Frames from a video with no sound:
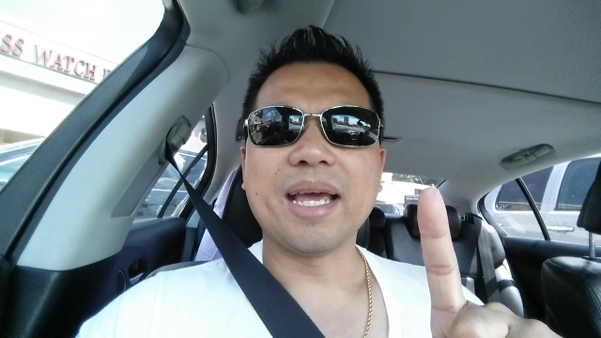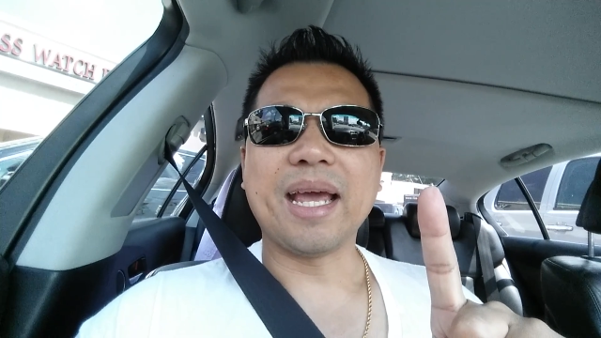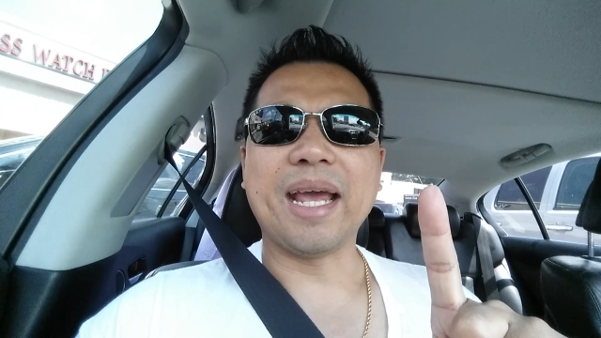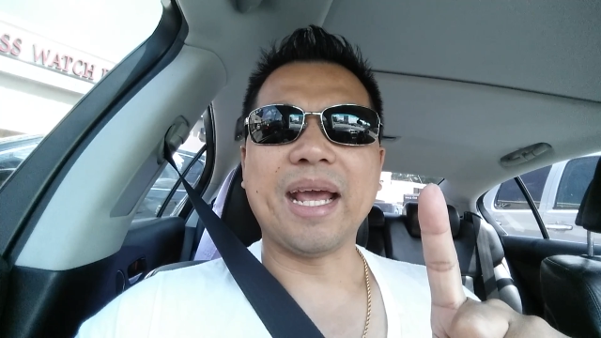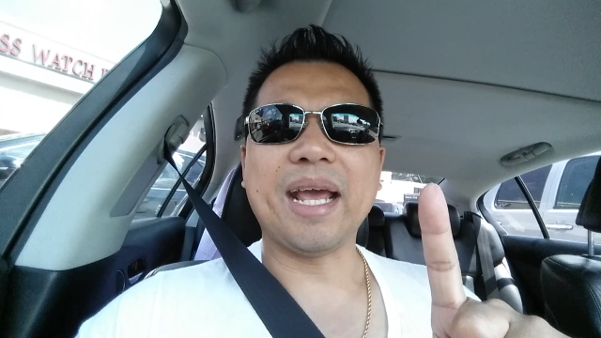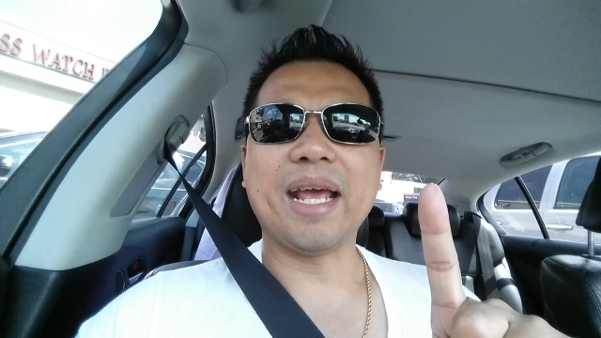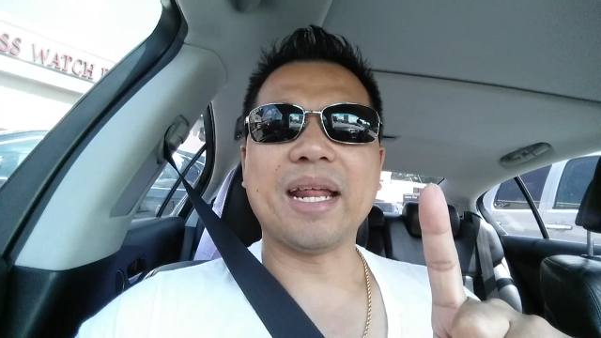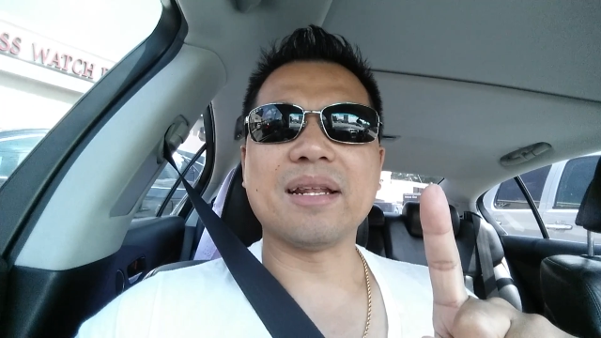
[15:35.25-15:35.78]

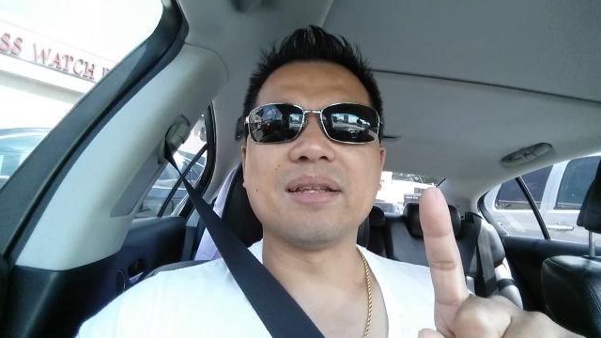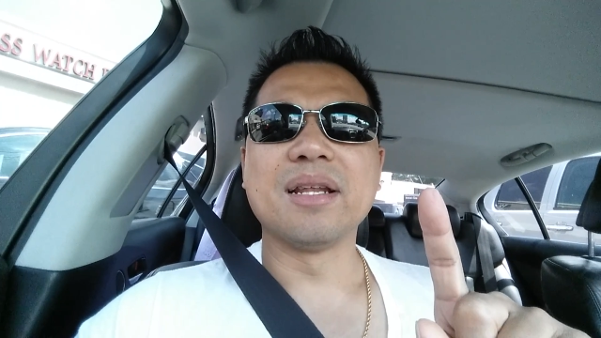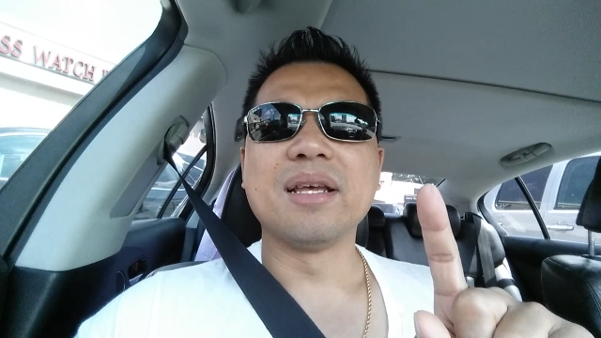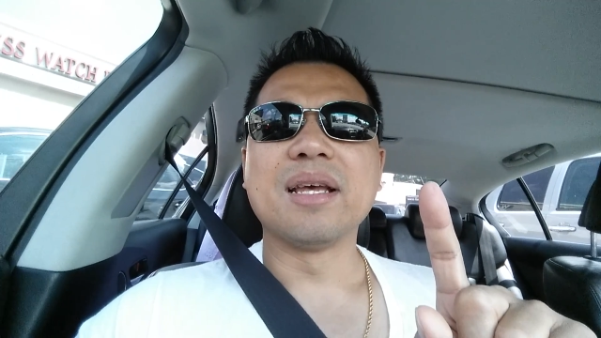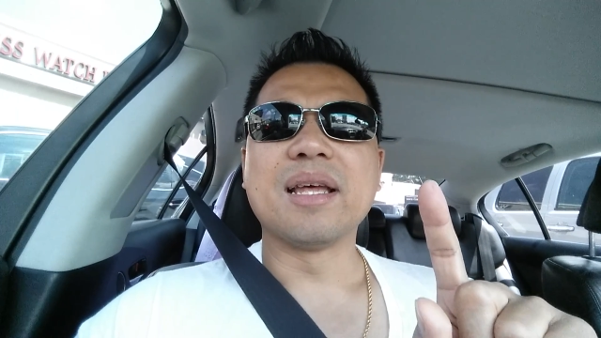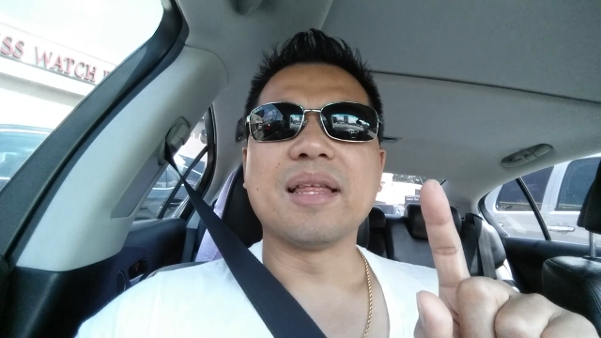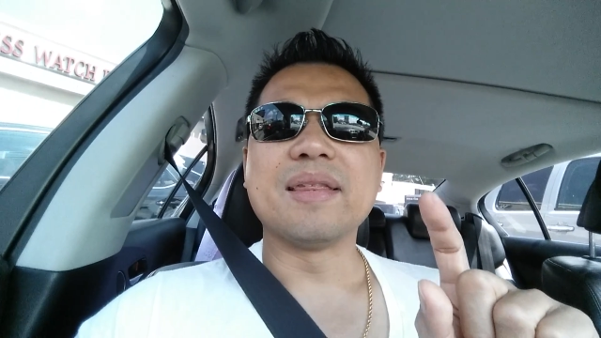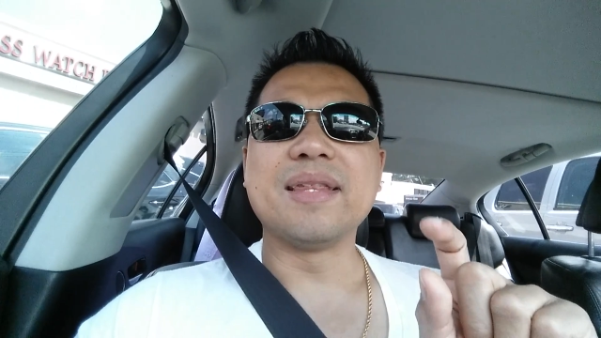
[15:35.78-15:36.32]
And
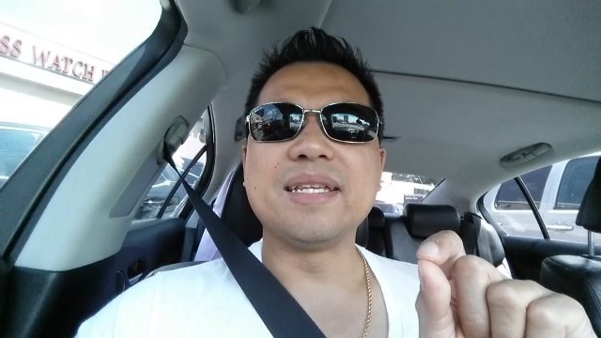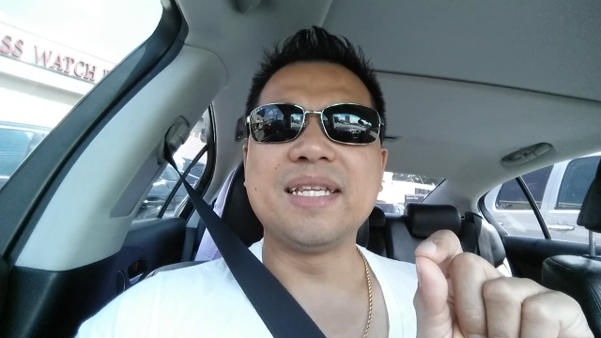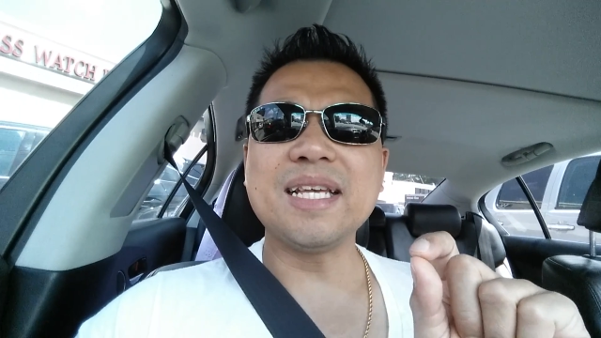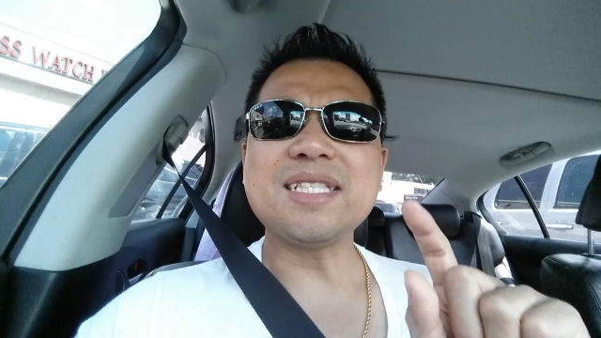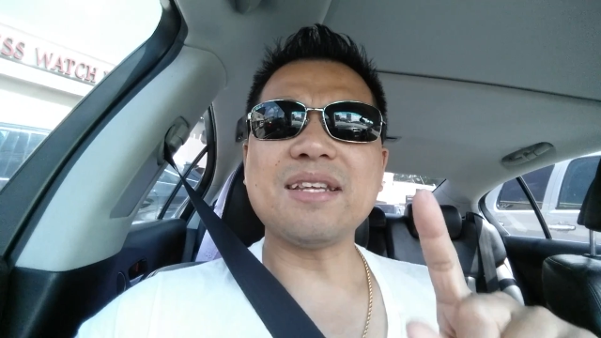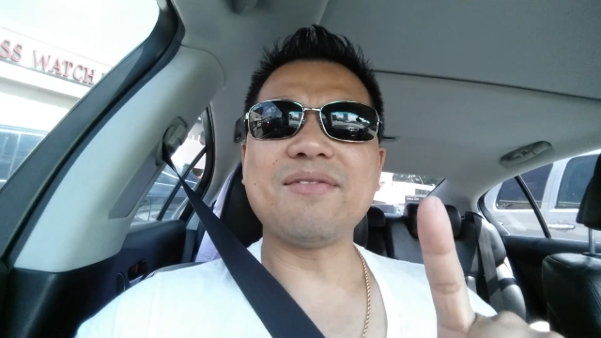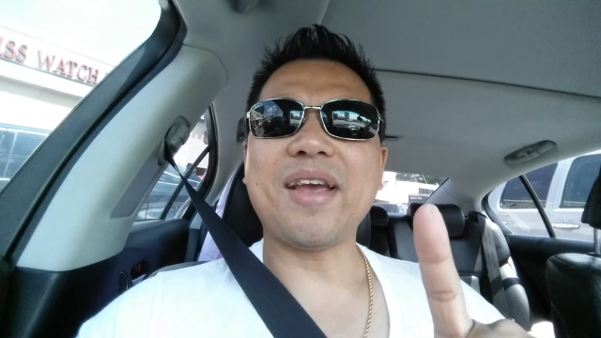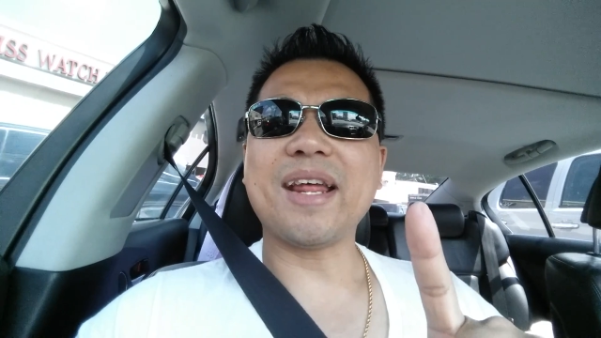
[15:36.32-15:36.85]
the
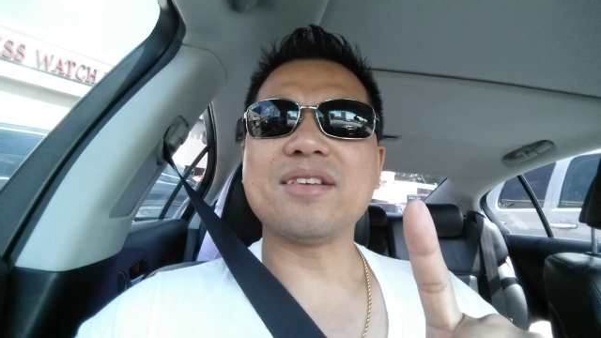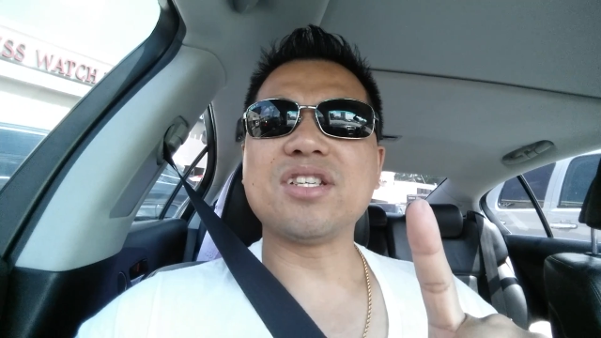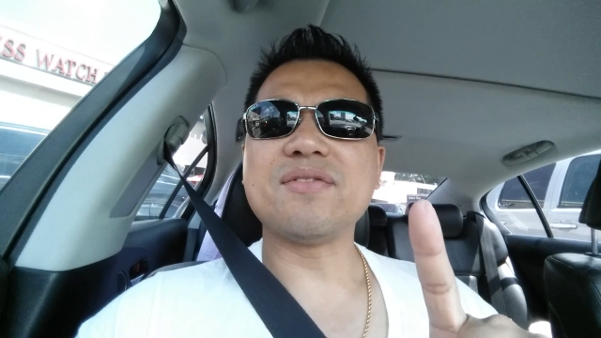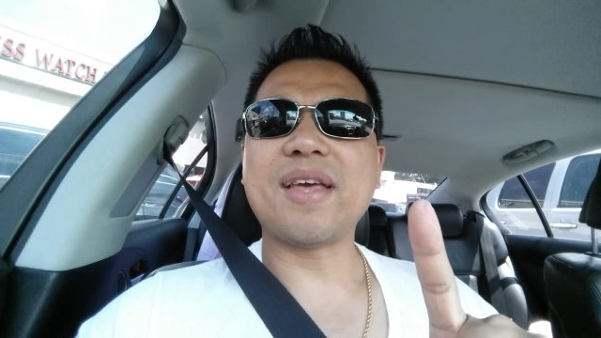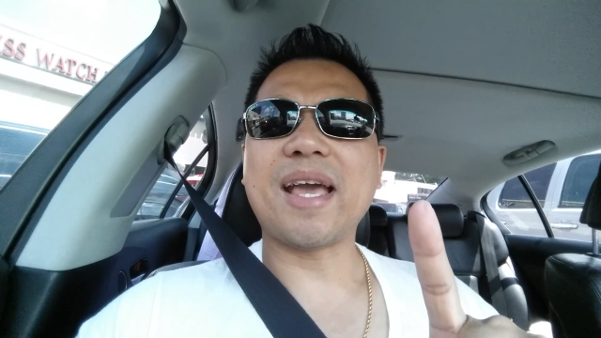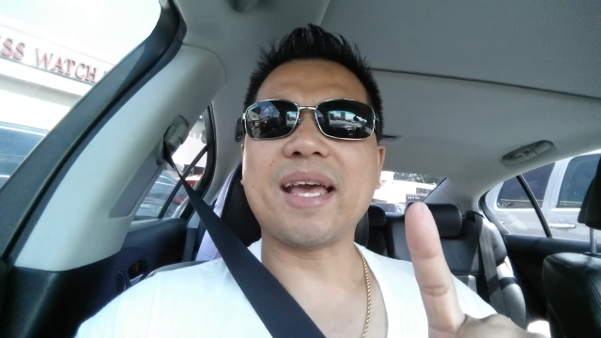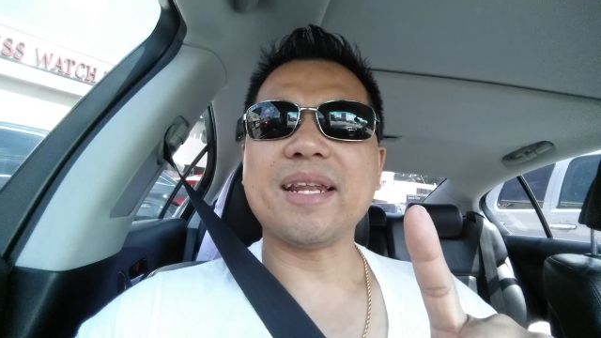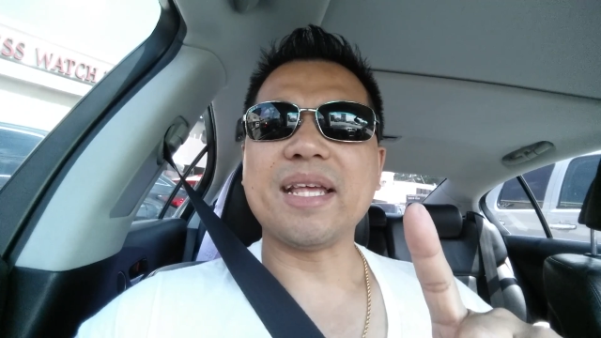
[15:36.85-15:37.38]
disadvantage
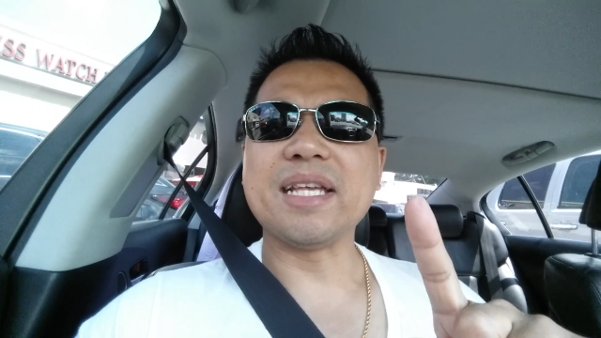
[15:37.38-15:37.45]
of that